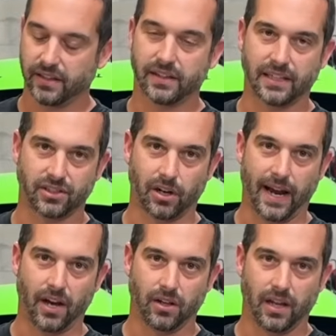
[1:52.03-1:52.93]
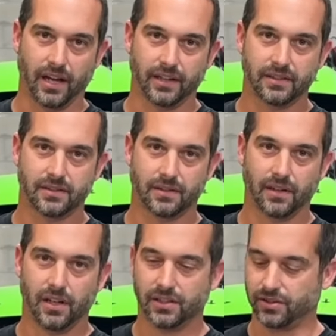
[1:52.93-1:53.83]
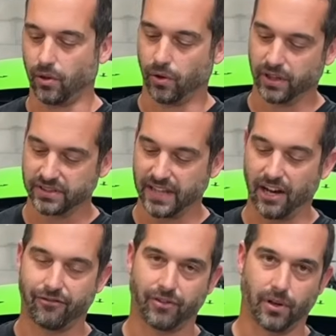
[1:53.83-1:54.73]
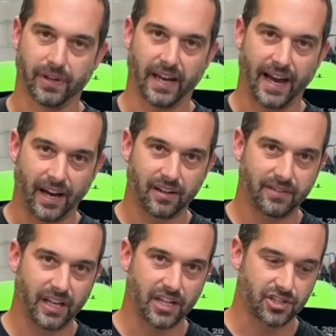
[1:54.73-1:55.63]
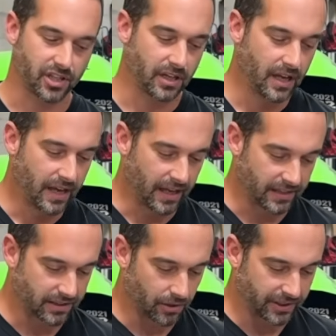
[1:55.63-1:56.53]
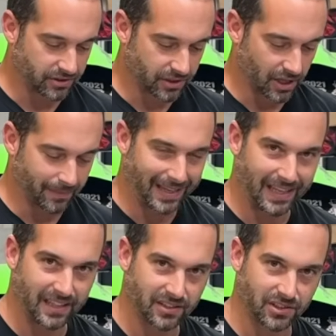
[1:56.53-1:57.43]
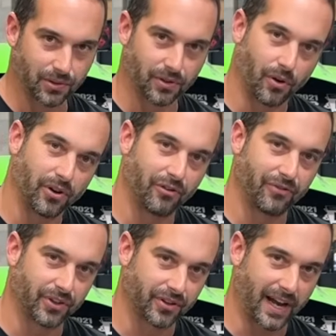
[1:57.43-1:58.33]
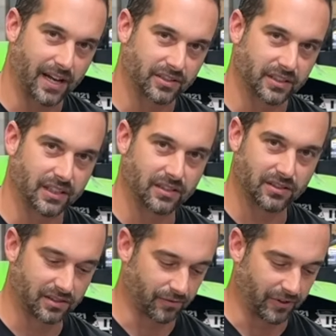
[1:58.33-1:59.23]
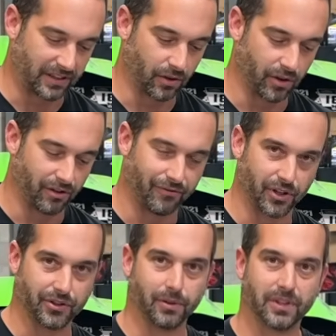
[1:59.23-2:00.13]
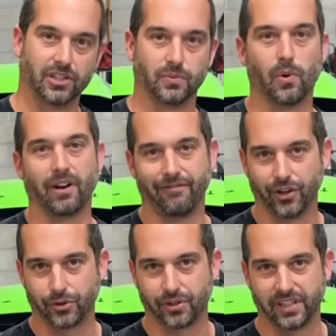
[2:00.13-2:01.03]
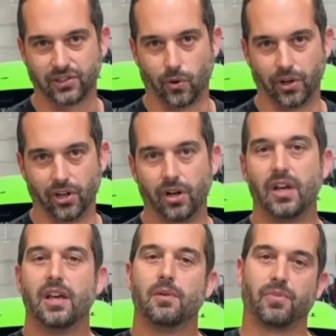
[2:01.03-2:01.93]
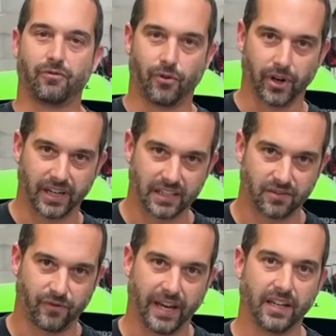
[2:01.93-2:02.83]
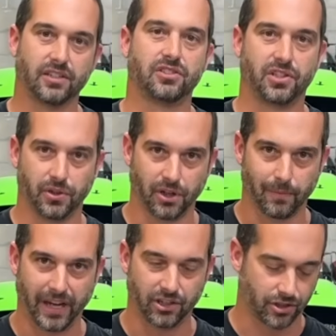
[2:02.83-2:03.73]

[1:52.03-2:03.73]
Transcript: That's our outline. So oil is now flowing out of the engine and it's going to come into the oil filter housing to feed the oil filter because we want to filter this oil before it gets fed to your main